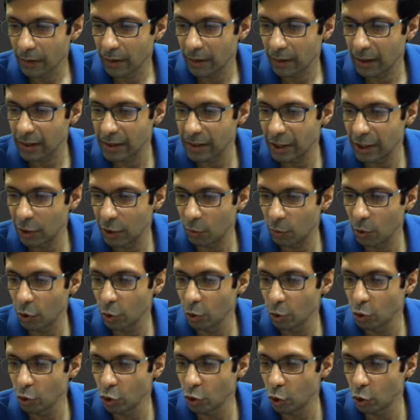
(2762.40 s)
is equal
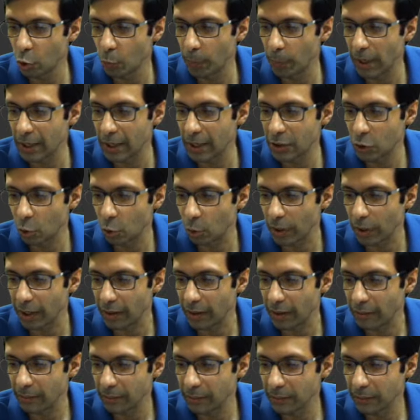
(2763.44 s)
to 2 plus 2D,